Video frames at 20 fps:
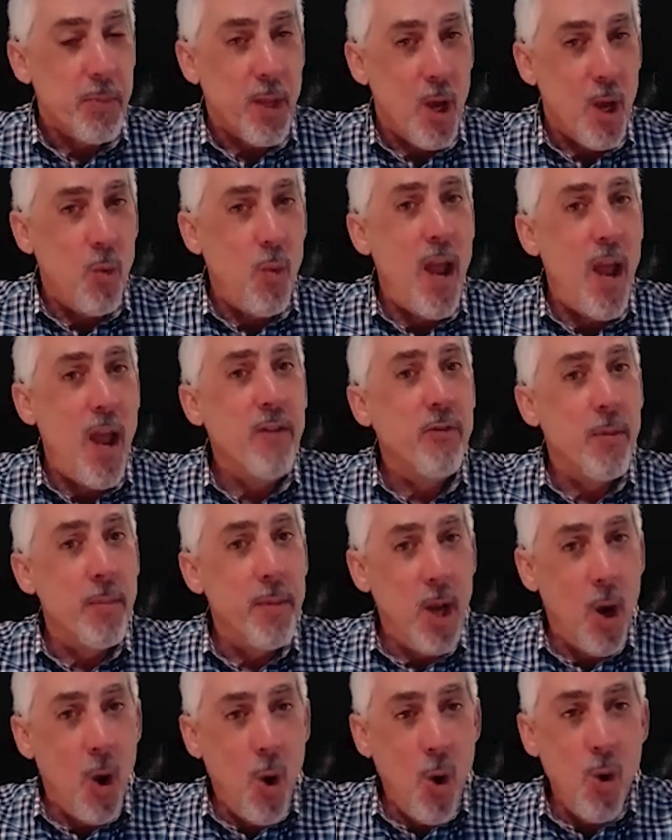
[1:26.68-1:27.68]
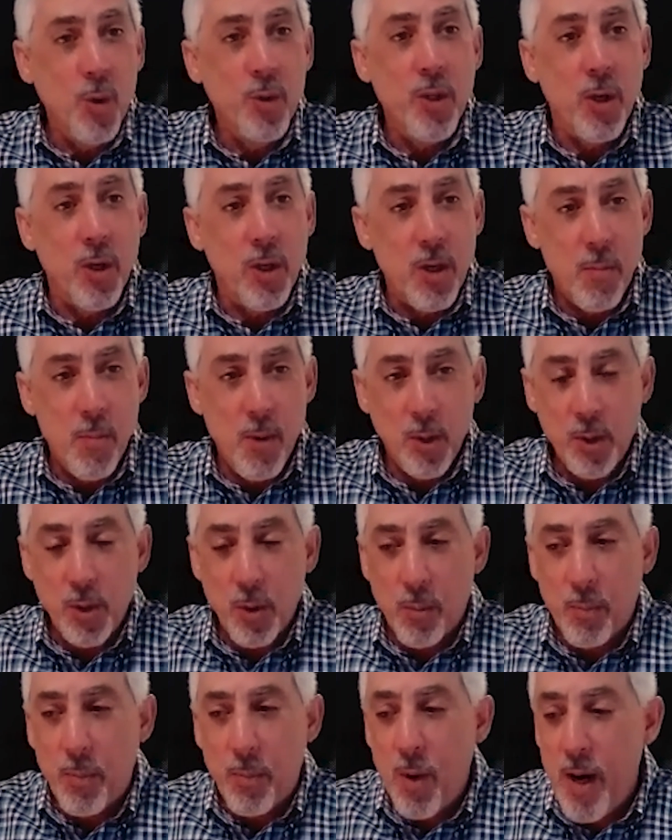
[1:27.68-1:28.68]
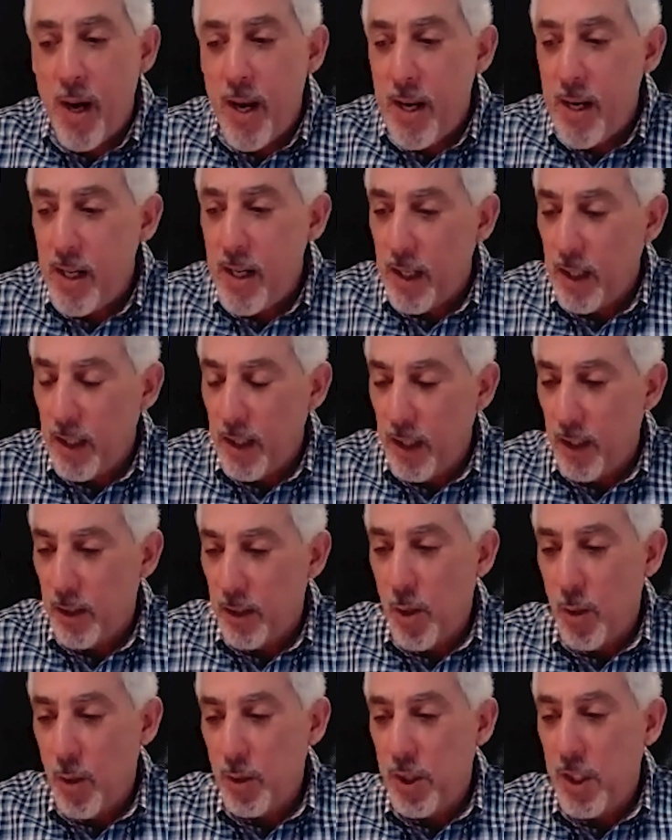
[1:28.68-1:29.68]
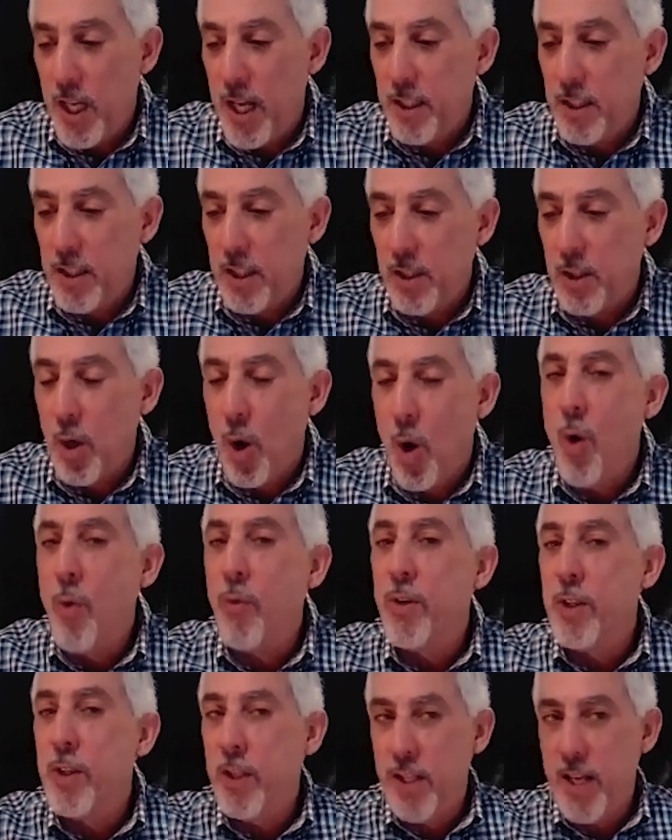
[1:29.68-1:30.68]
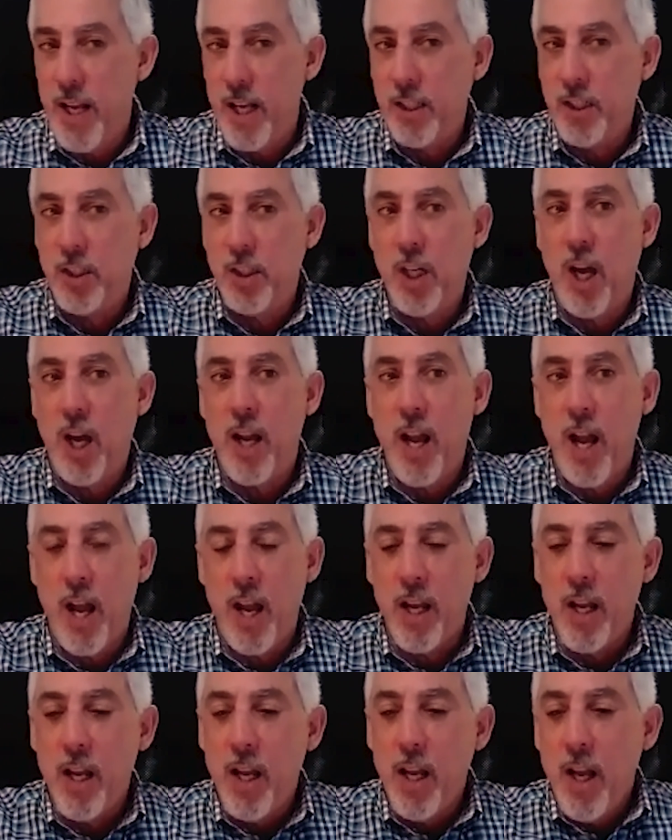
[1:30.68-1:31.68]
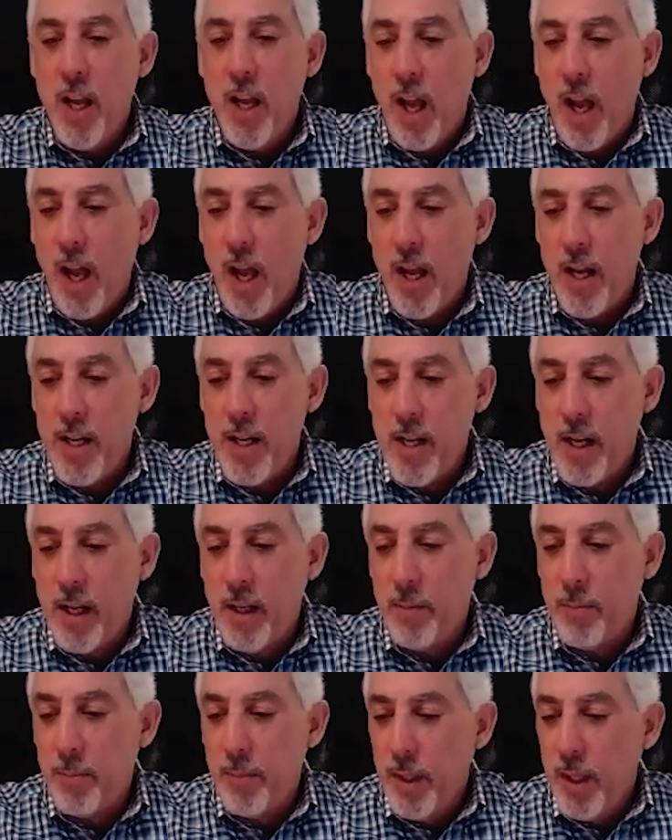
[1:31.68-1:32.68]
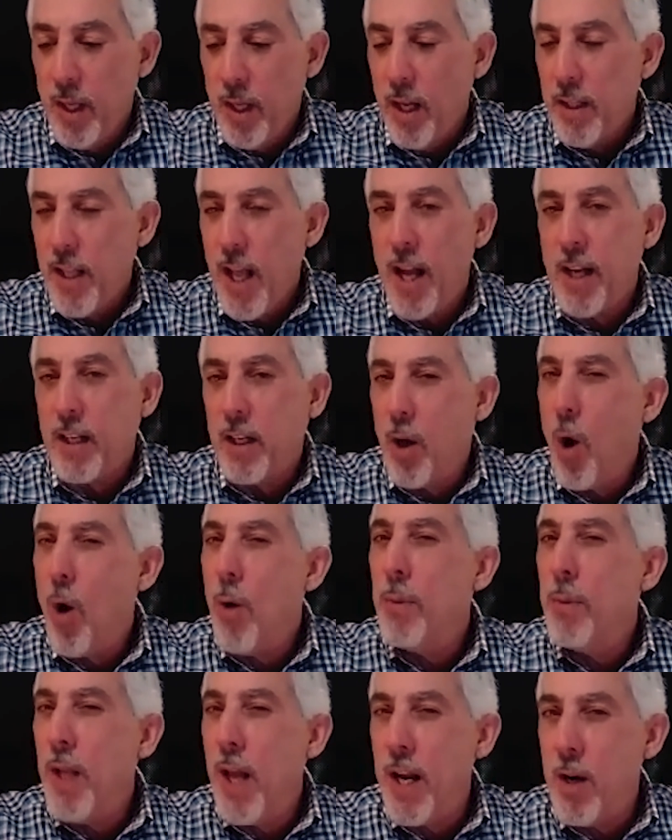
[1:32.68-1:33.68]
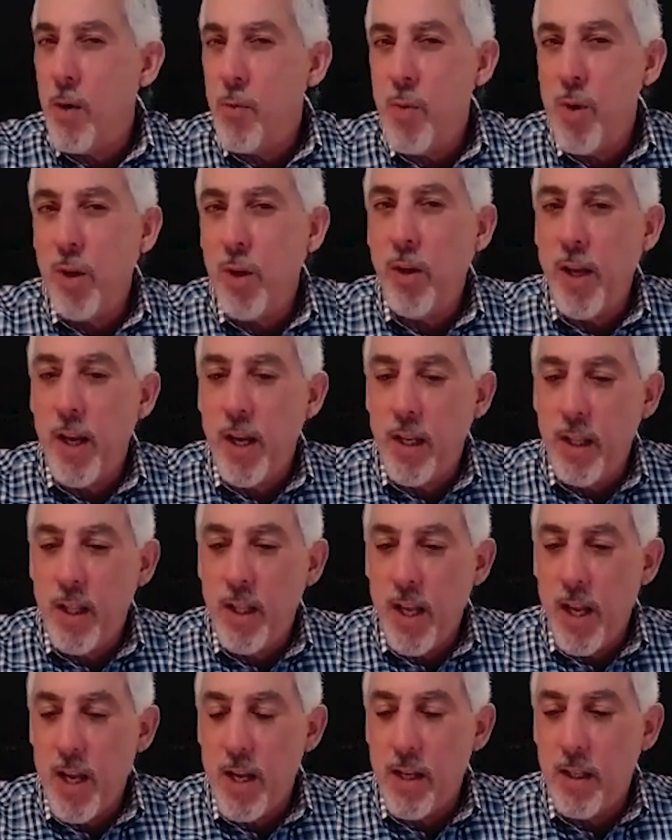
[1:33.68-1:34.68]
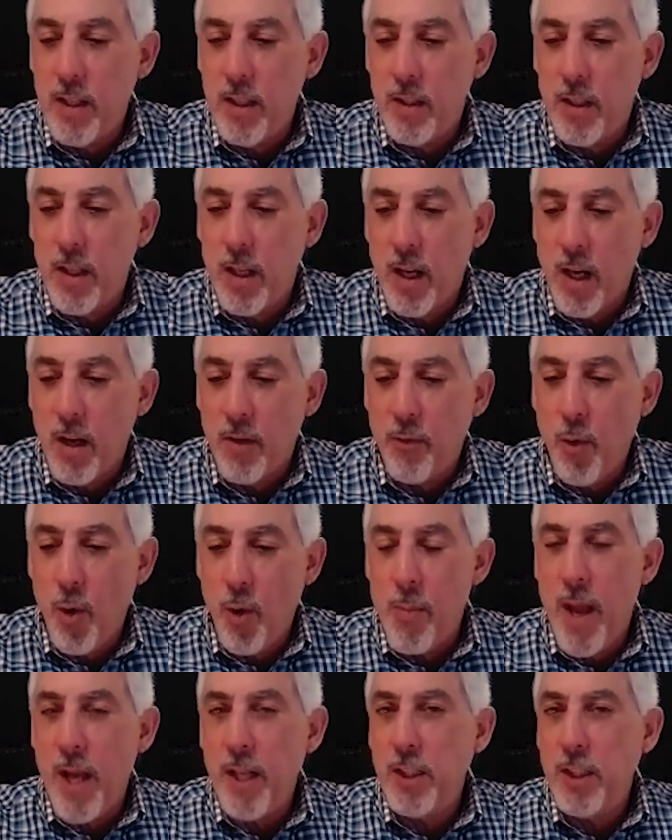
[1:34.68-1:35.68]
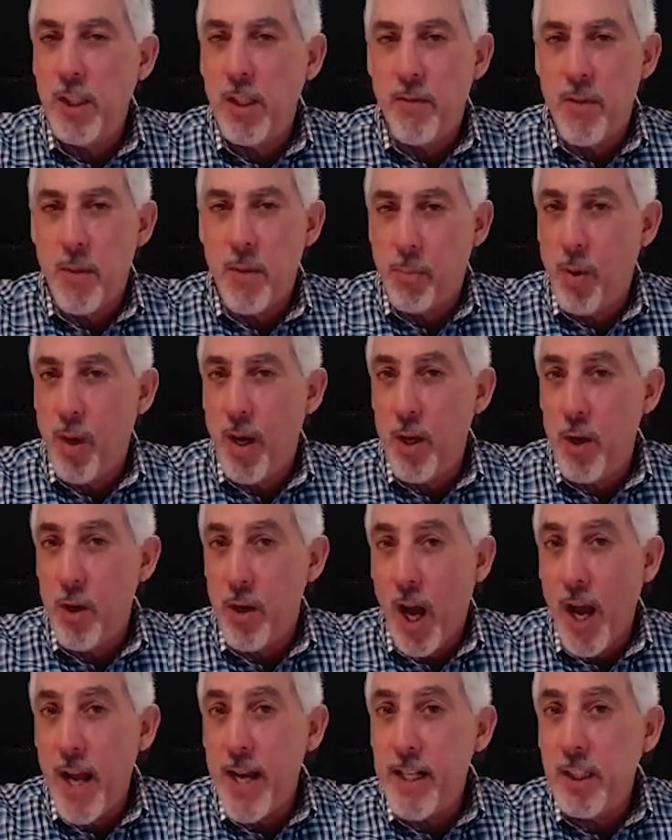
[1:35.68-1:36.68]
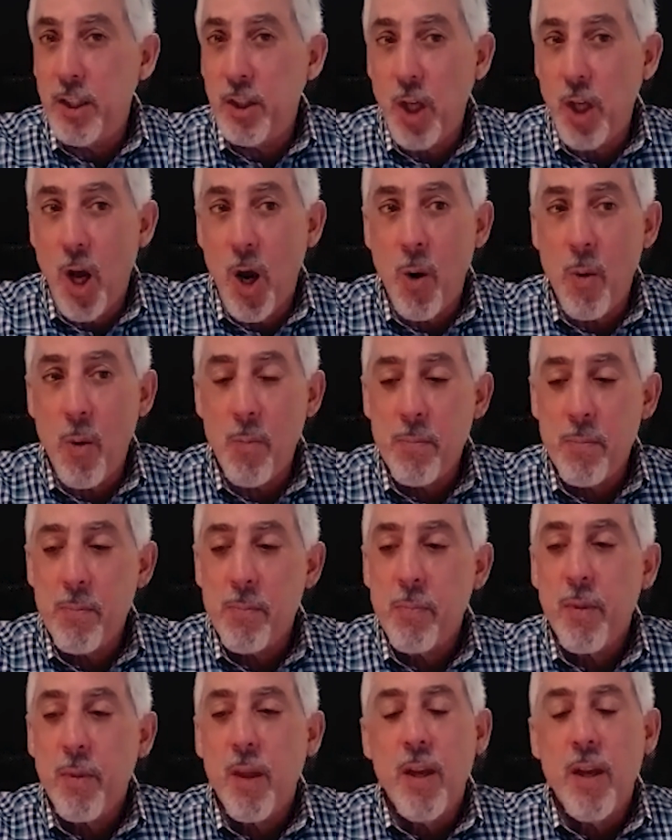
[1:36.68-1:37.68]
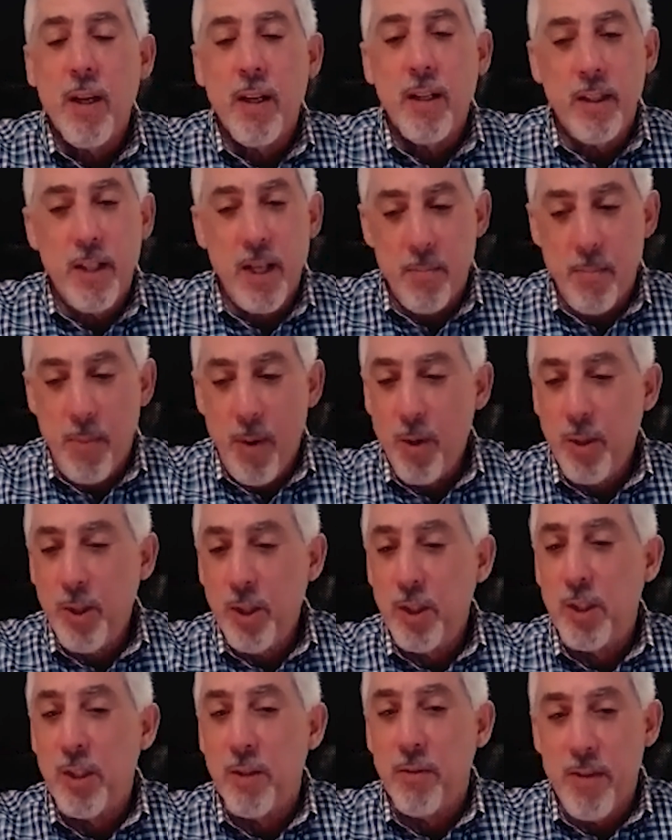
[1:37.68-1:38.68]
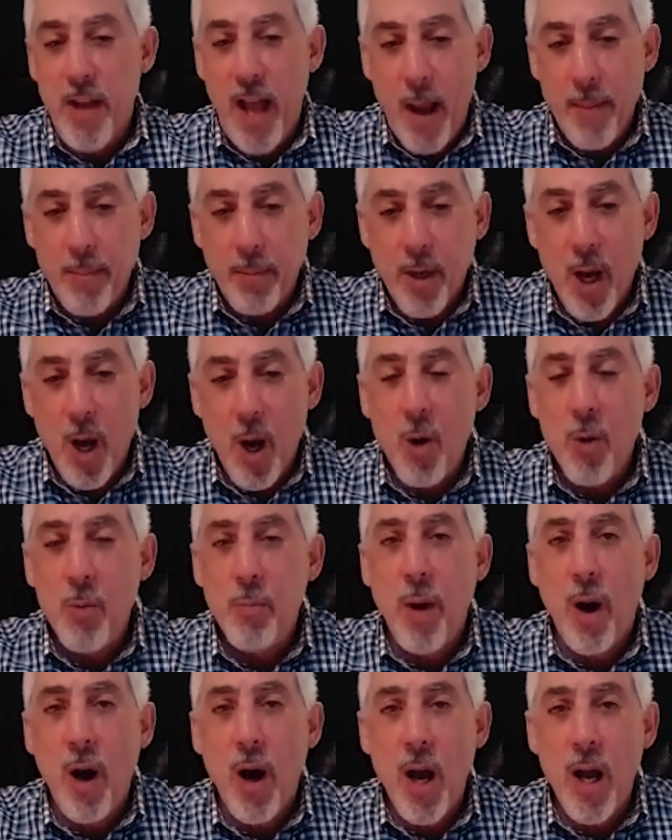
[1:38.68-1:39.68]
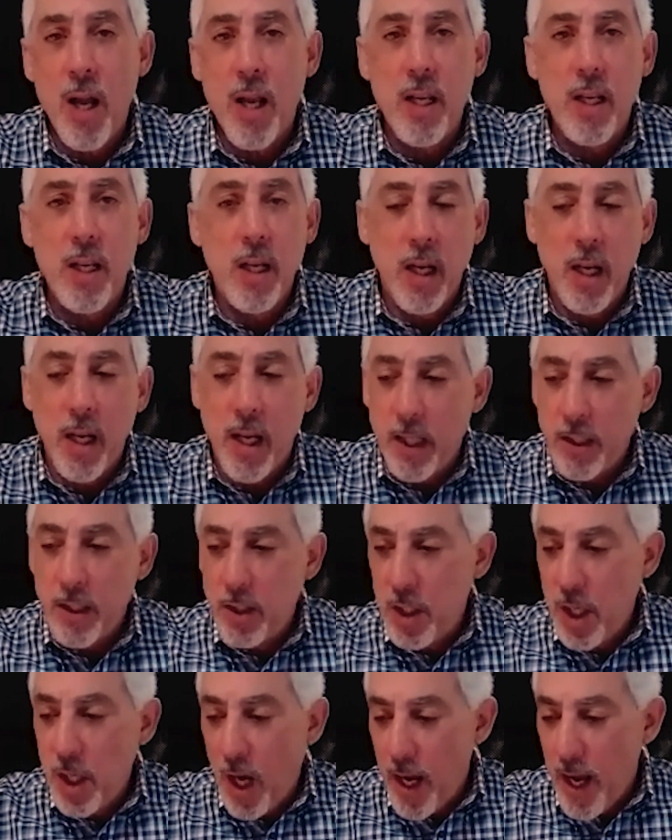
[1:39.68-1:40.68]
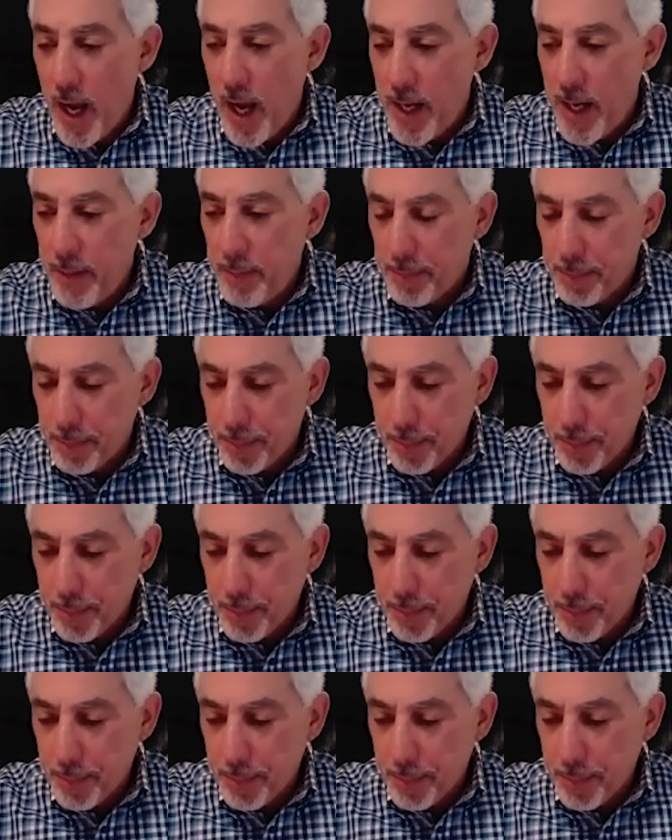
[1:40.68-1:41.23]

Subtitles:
away from the older commercial printing associations over to the SGIA. And that culminated really in the formation of the Printing United show, the purchase of NAPCO by SGIA,